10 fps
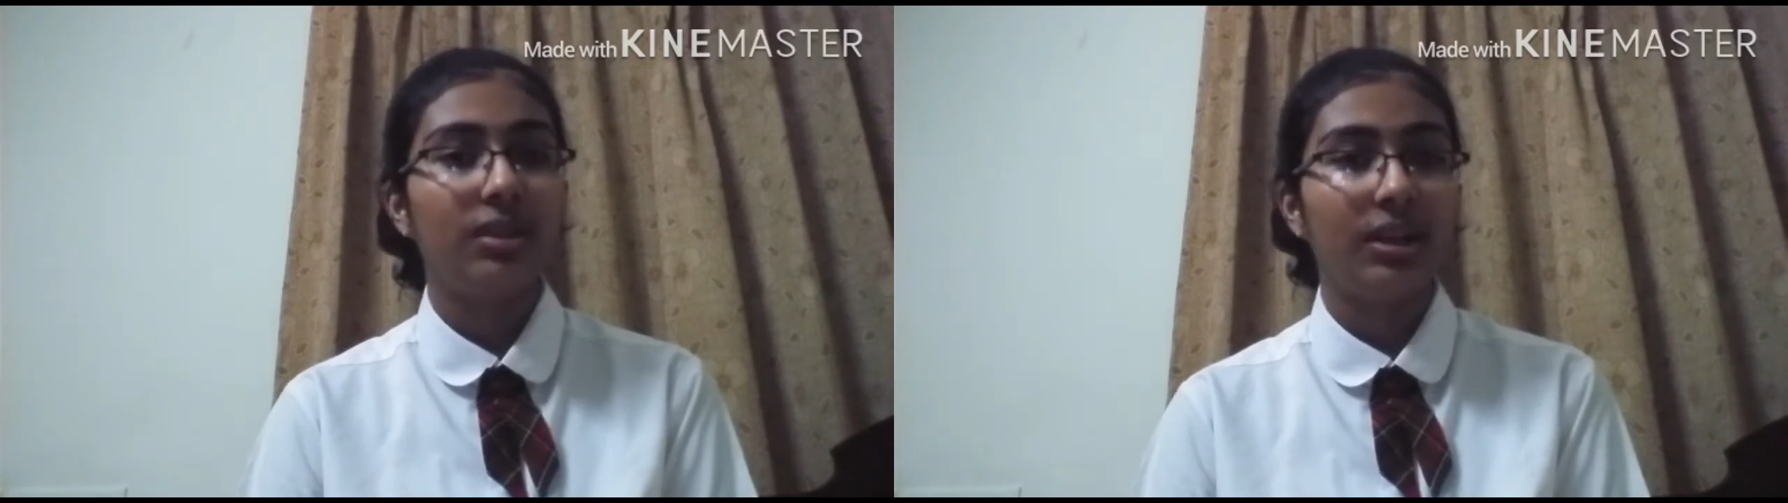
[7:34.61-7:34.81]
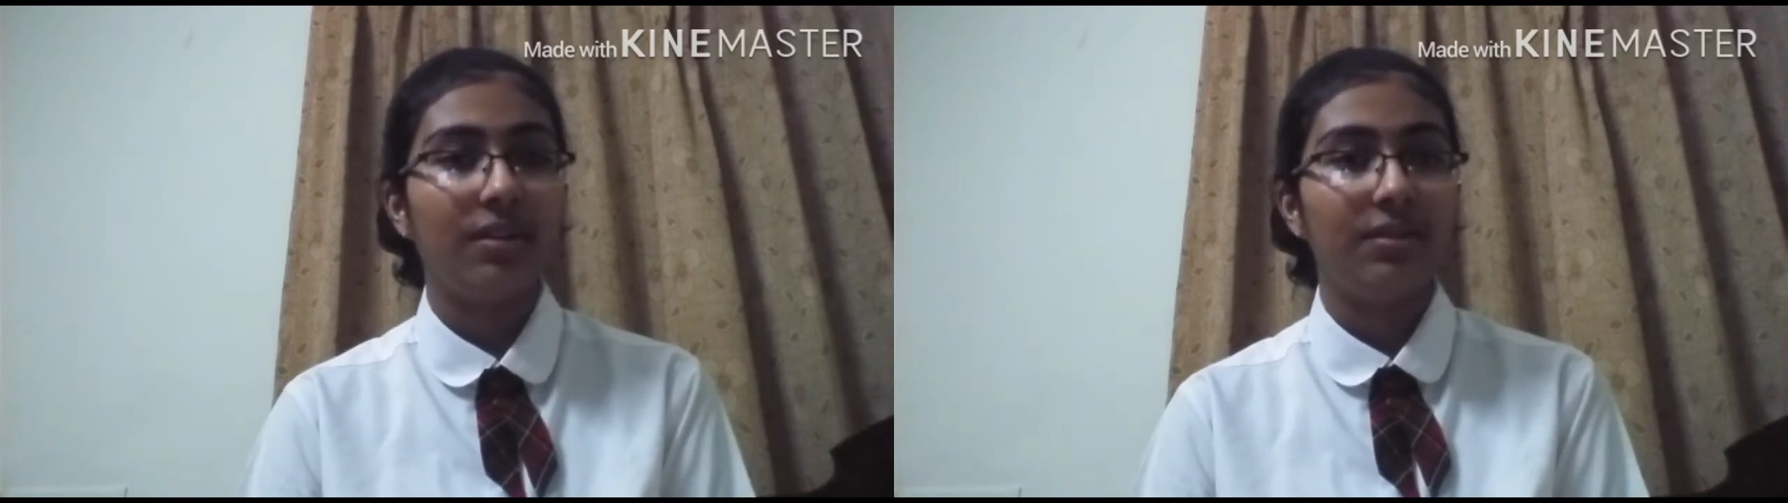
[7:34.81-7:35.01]

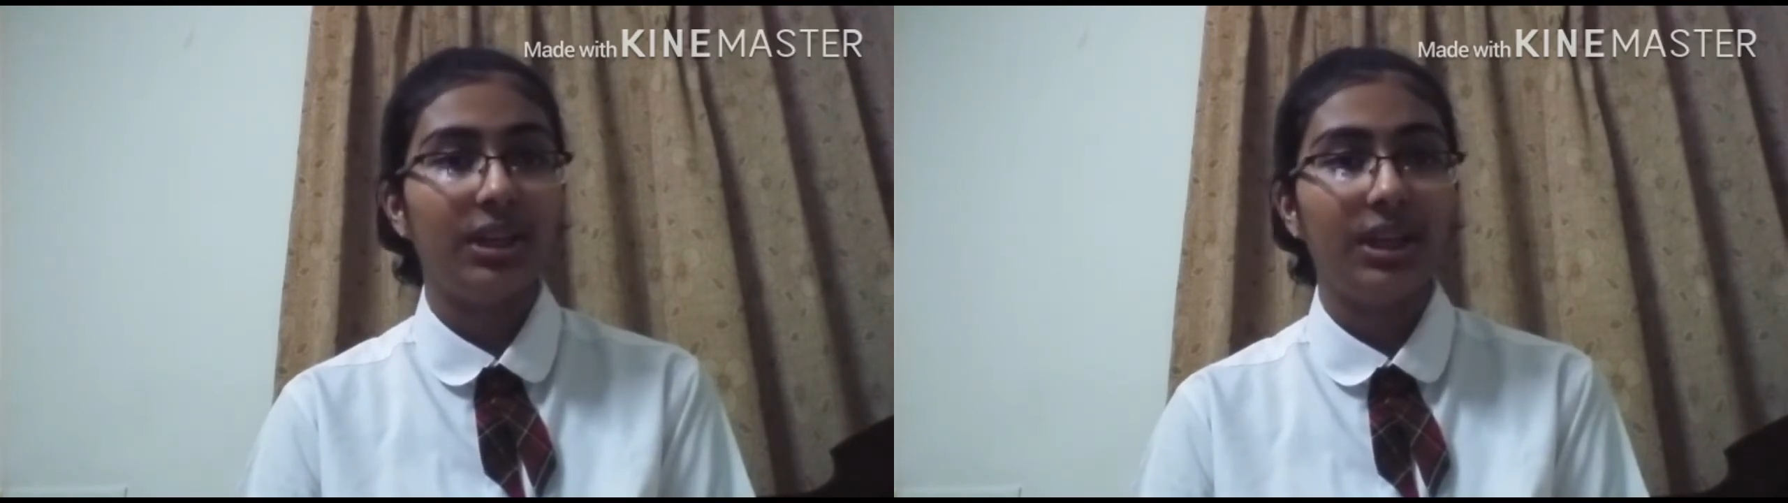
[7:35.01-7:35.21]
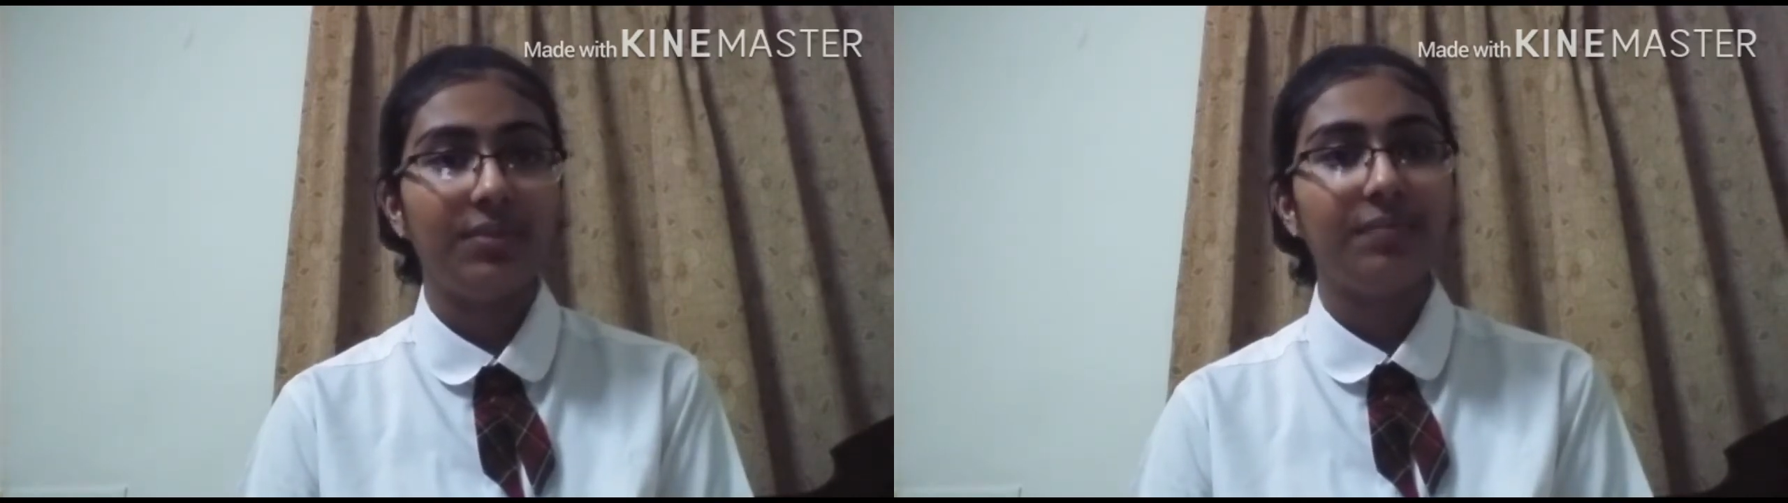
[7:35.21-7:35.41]

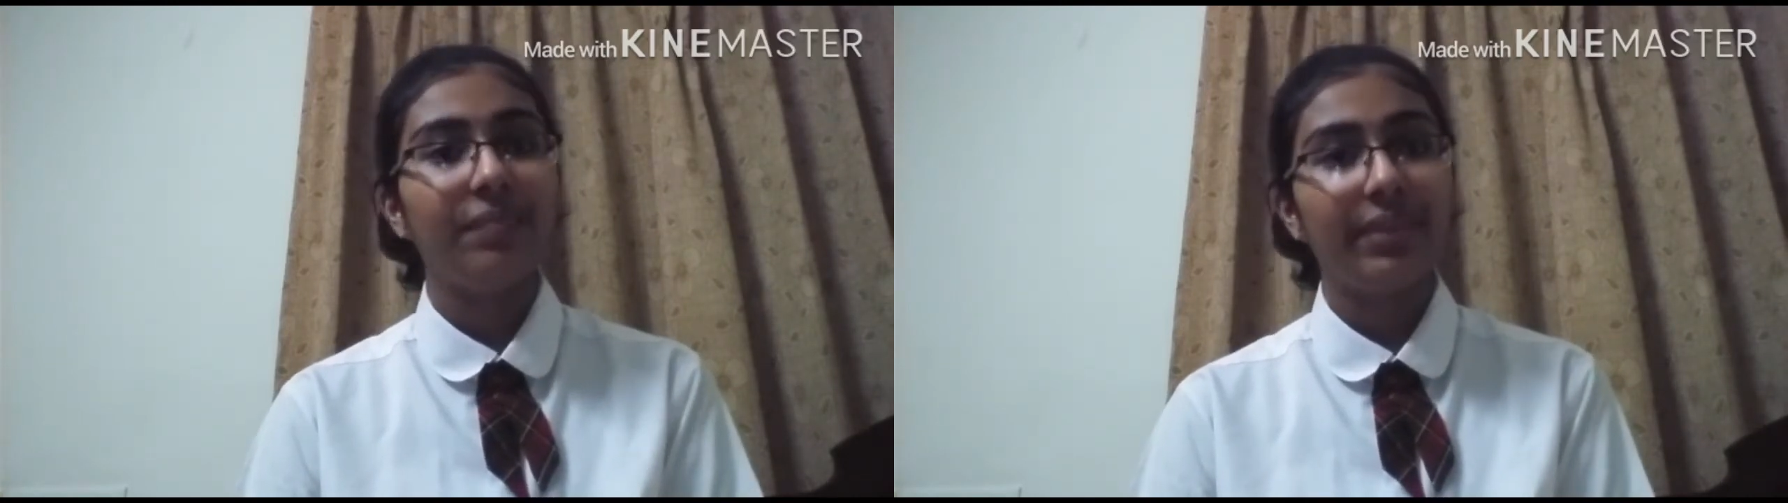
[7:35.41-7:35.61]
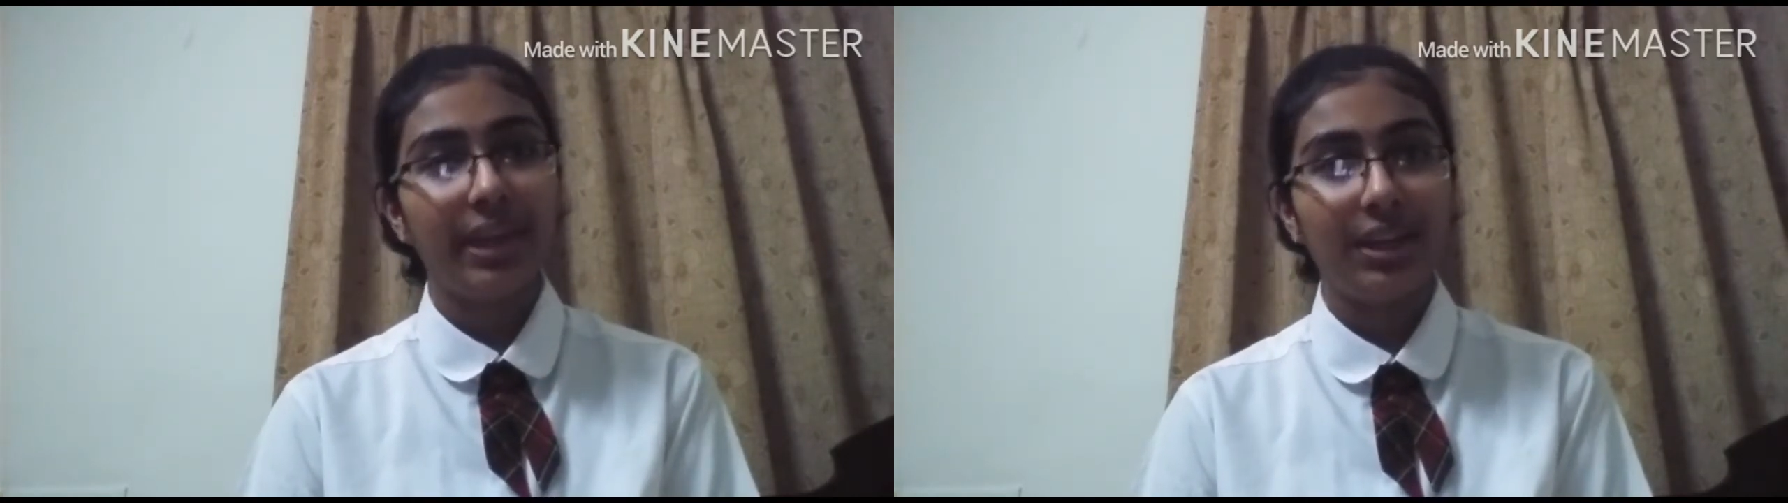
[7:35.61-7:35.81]
recovery.
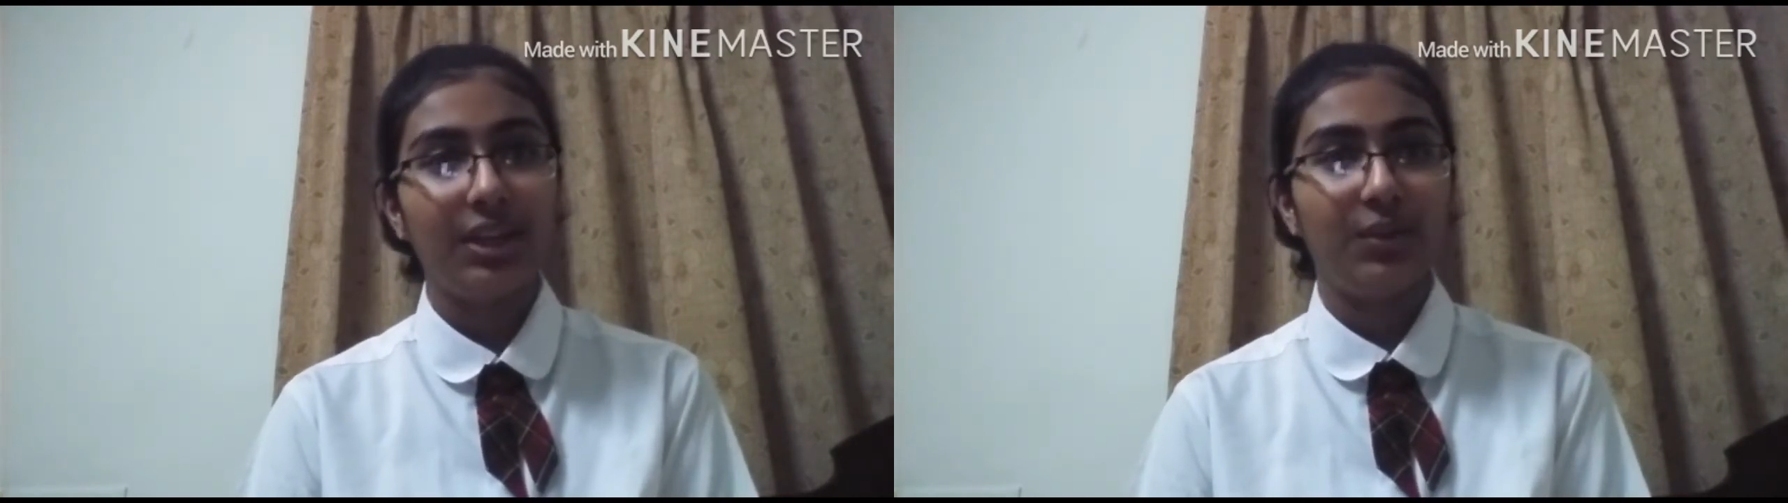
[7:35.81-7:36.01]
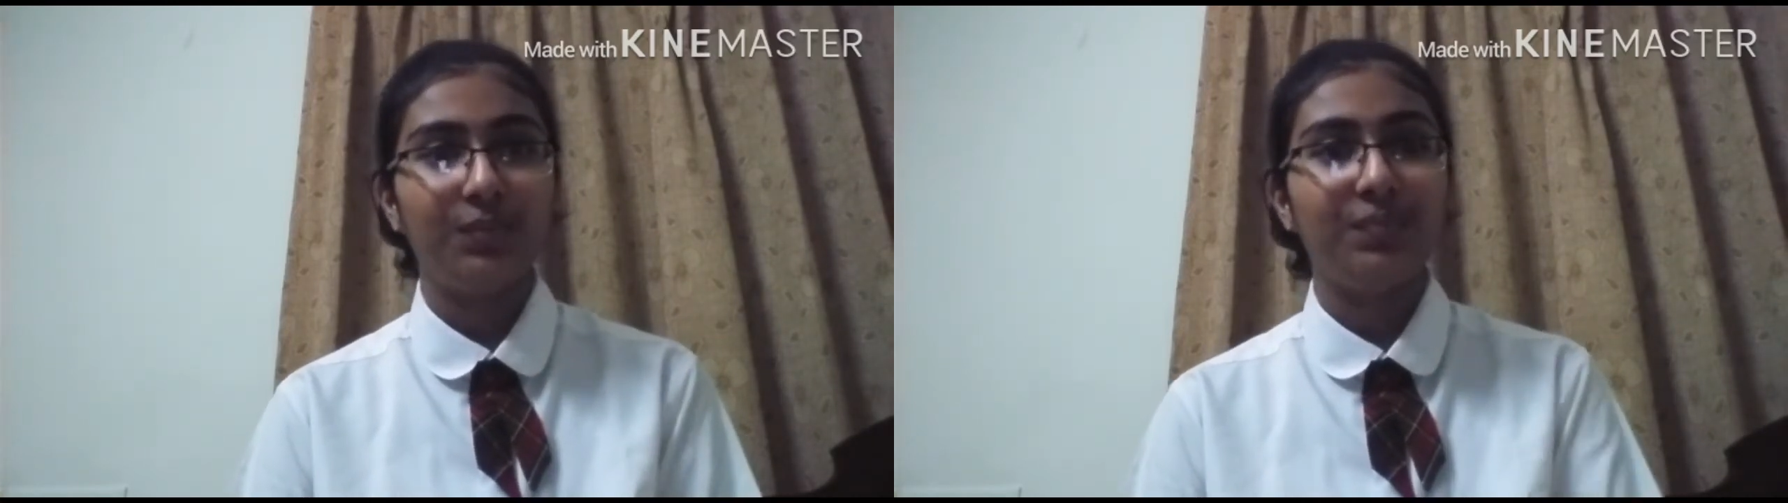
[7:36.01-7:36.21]
Thank
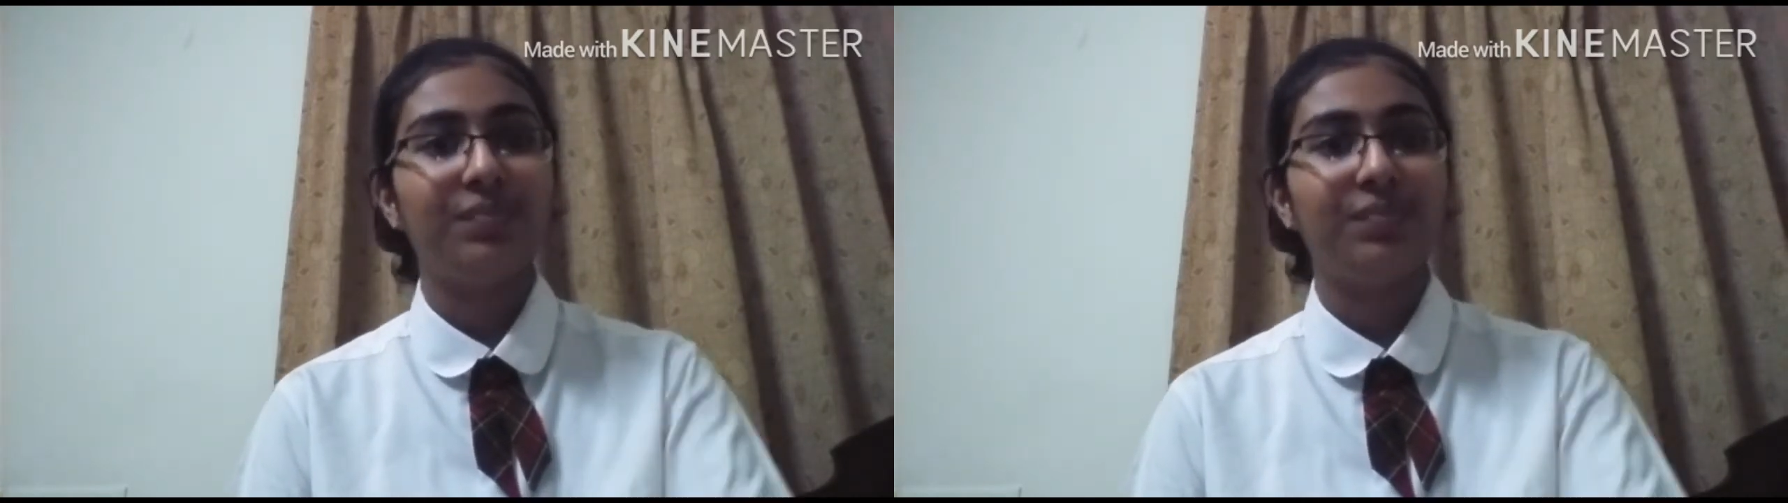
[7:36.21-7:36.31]
you.